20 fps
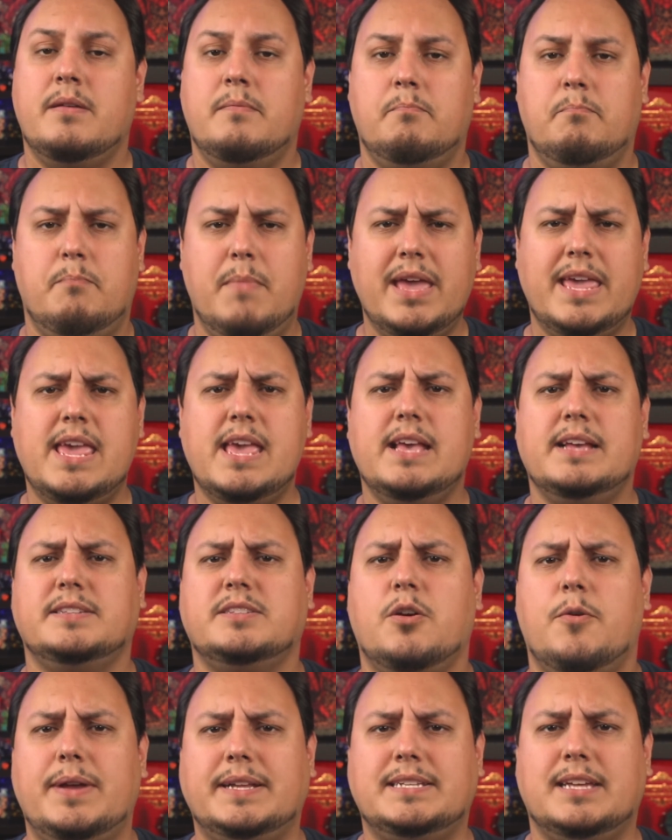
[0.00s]
Mickey is
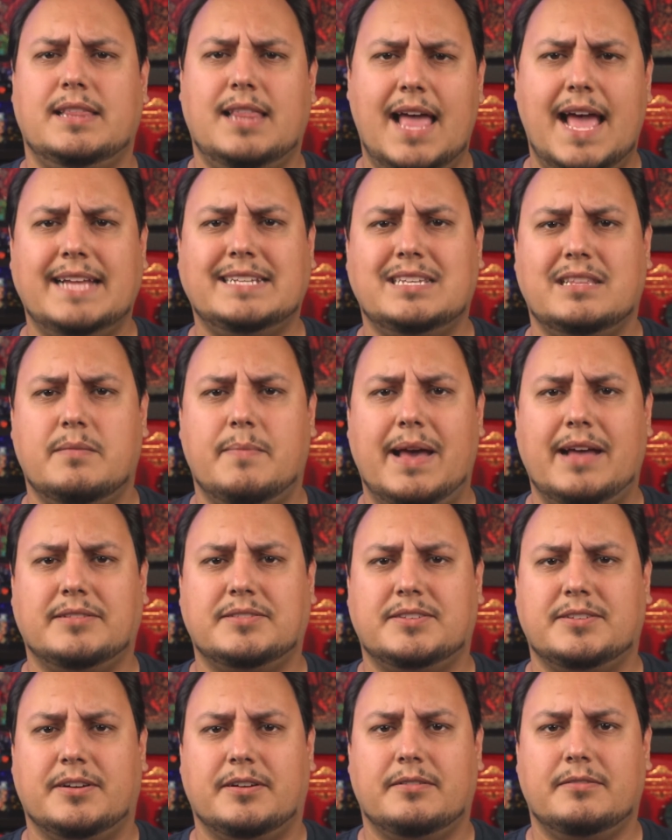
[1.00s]
going to lie to the
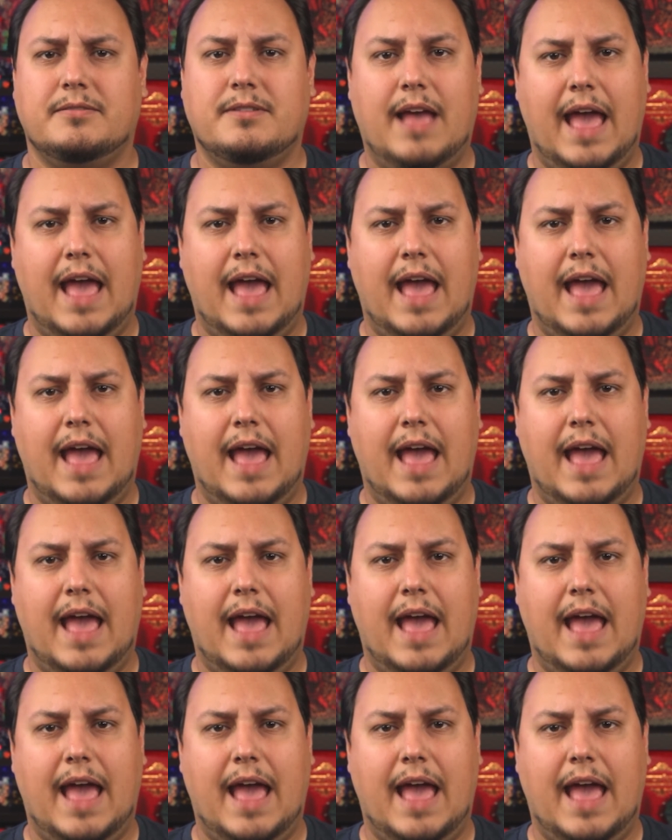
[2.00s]
bouncer,